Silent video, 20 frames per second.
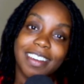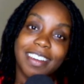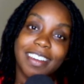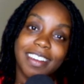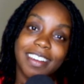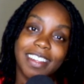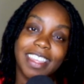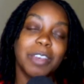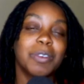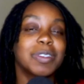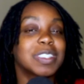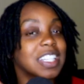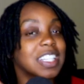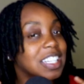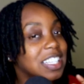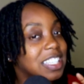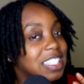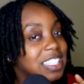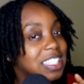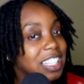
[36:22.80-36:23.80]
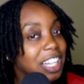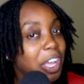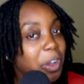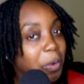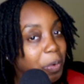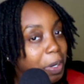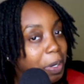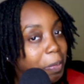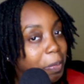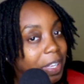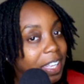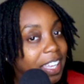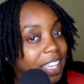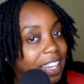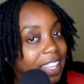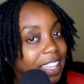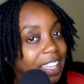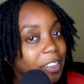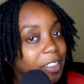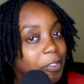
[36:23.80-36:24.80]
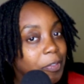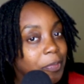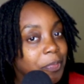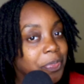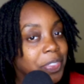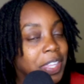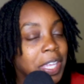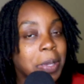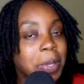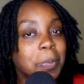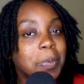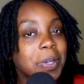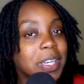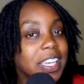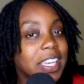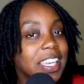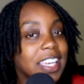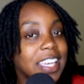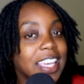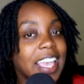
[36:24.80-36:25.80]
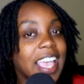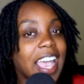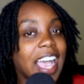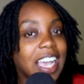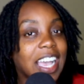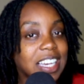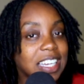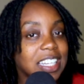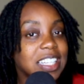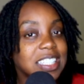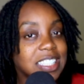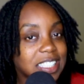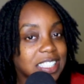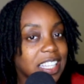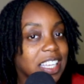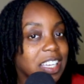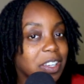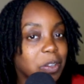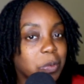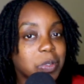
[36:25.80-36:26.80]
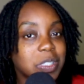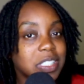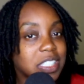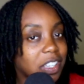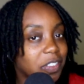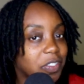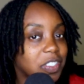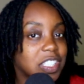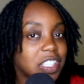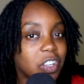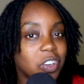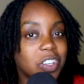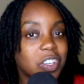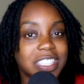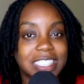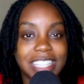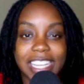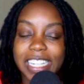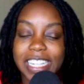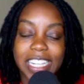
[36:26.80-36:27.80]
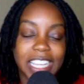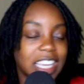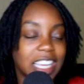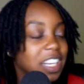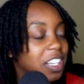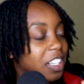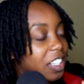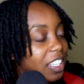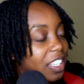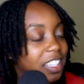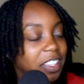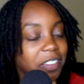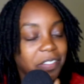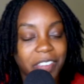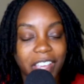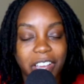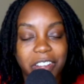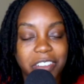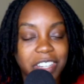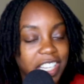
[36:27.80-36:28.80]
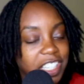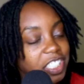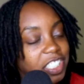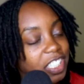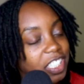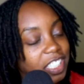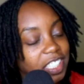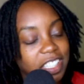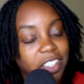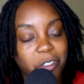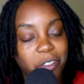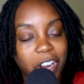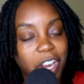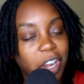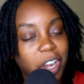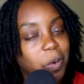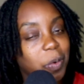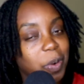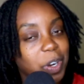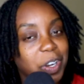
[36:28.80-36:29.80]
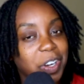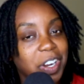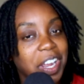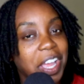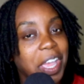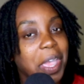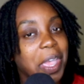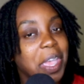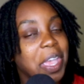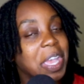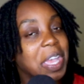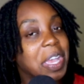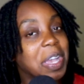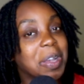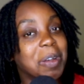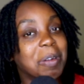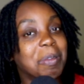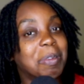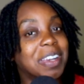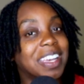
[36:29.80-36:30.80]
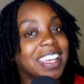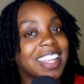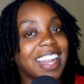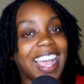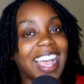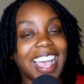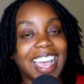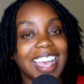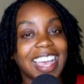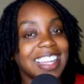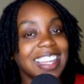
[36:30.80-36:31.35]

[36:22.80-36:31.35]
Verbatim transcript: It was a little slow in the beginning, but I understand when stuff is slow because they land the foundation, the groundwork. But I